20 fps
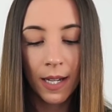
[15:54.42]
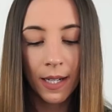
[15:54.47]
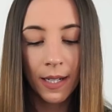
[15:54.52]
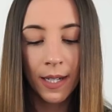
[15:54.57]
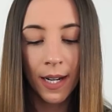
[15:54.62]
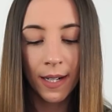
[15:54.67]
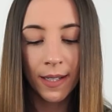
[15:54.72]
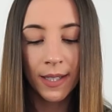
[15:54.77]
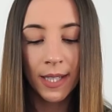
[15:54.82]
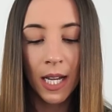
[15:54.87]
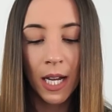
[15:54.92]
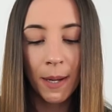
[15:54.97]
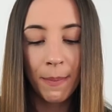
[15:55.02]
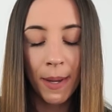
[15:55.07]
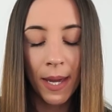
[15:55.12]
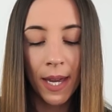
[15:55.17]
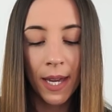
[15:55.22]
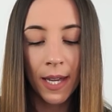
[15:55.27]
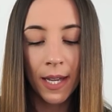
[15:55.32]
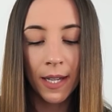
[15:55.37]
Next
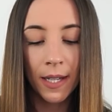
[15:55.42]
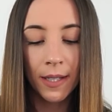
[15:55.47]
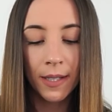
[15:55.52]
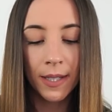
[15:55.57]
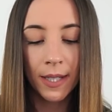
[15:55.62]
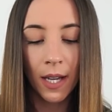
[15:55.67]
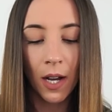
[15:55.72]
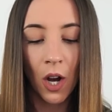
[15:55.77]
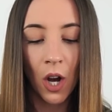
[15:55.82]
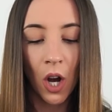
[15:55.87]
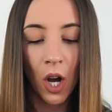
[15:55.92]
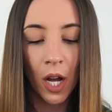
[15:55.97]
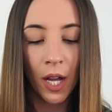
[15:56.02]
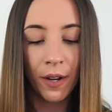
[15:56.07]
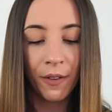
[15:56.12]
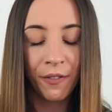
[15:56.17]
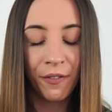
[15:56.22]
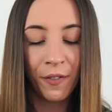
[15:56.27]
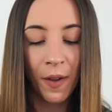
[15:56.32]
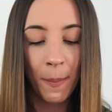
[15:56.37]
up is
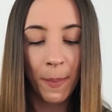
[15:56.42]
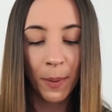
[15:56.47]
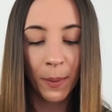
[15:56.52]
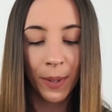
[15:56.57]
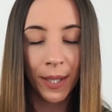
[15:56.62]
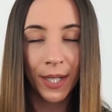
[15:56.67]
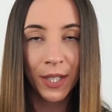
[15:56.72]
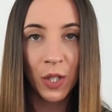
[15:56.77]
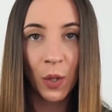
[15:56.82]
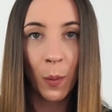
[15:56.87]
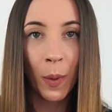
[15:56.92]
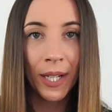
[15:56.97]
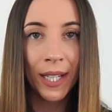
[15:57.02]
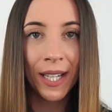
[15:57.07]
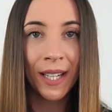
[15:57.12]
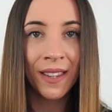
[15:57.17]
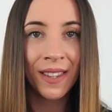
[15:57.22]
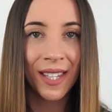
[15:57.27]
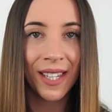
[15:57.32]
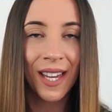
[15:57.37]
on February
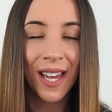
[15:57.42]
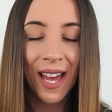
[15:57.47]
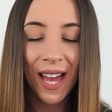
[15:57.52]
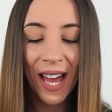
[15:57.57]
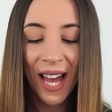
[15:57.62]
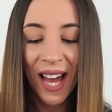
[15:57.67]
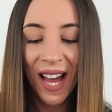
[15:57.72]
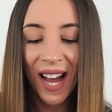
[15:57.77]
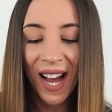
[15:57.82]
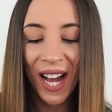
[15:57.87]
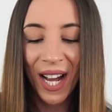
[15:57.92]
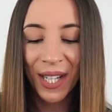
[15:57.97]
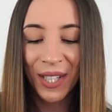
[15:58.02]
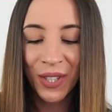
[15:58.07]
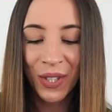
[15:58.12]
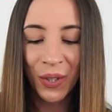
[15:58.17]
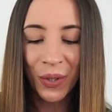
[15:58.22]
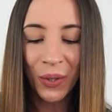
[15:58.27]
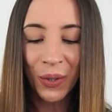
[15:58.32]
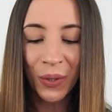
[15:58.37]
20th, I
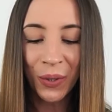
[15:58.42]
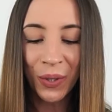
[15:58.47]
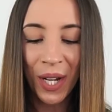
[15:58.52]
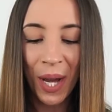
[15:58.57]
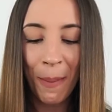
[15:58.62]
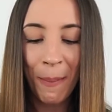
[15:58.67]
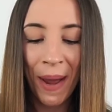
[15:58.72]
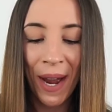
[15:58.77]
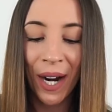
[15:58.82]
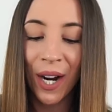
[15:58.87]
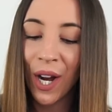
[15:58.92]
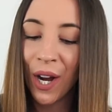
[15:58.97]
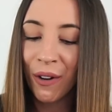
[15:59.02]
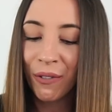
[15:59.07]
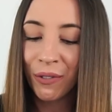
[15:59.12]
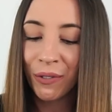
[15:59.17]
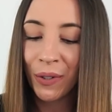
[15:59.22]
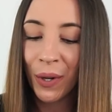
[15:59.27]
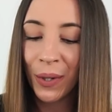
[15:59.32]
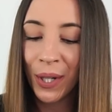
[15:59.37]
sold a pair
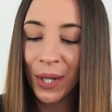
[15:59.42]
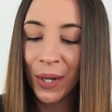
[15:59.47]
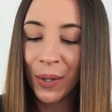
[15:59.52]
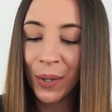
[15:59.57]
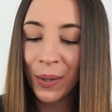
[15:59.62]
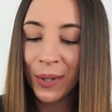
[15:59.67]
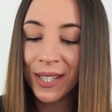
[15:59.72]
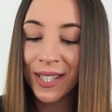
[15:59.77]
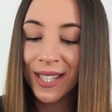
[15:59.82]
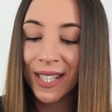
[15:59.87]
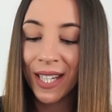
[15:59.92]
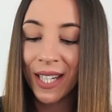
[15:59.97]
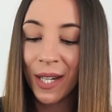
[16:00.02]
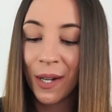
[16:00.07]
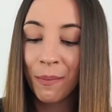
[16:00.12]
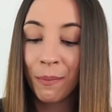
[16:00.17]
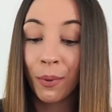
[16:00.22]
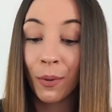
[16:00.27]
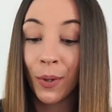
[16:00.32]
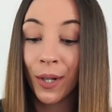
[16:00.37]
of Rodeo Quincy
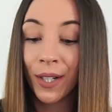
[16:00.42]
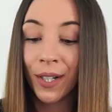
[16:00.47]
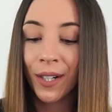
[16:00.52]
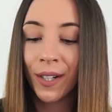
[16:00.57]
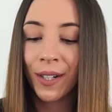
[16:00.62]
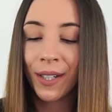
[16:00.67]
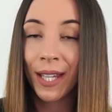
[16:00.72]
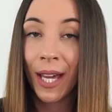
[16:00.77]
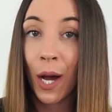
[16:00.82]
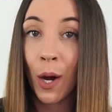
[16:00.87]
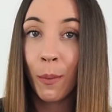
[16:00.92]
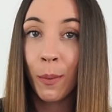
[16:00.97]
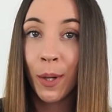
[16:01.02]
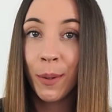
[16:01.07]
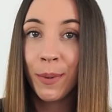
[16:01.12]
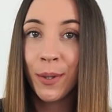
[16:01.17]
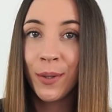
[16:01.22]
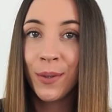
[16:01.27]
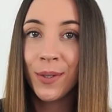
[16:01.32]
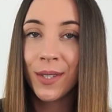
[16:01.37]
embroidered
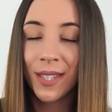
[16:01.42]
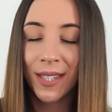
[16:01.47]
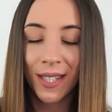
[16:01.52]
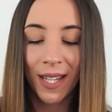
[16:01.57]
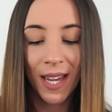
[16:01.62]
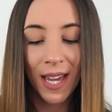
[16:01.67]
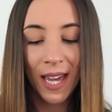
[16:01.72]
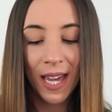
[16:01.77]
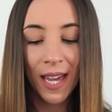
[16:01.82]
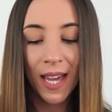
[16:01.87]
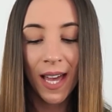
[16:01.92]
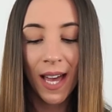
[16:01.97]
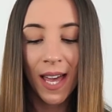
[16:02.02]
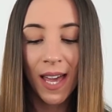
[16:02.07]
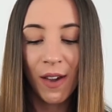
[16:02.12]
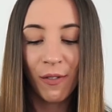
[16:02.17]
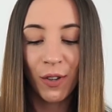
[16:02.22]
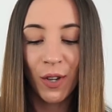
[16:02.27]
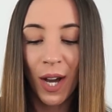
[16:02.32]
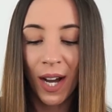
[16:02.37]
cowboy boots.
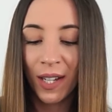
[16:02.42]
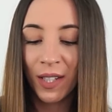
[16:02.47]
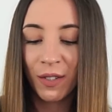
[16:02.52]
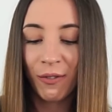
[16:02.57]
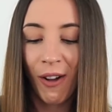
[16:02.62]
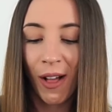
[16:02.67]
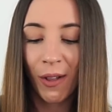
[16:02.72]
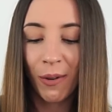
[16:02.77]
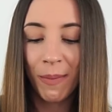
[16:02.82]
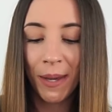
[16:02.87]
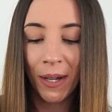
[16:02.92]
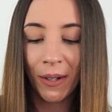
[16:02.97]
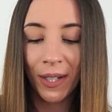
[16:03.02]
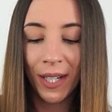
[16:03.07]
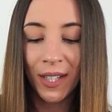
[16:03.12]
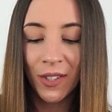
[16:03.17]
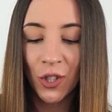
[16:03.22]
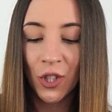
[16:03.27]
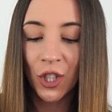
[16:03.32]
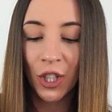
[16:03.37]
If you guys follow me on
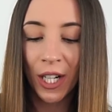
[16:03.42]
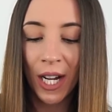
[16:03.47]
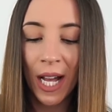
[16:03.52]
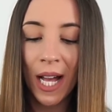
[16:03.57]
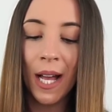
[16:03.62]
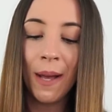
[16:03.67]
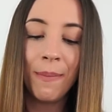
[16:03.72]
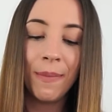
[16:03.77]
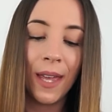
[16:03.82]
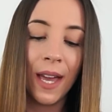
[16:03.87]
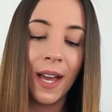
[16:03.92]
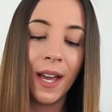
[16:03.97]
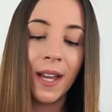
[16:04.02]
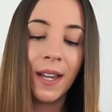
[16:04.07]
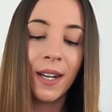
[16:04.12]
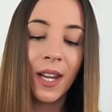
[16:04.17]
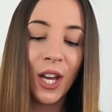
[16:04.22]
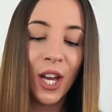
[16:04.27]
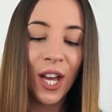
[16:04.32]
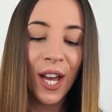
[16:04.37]
Instagram,
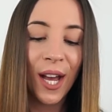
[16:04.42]
then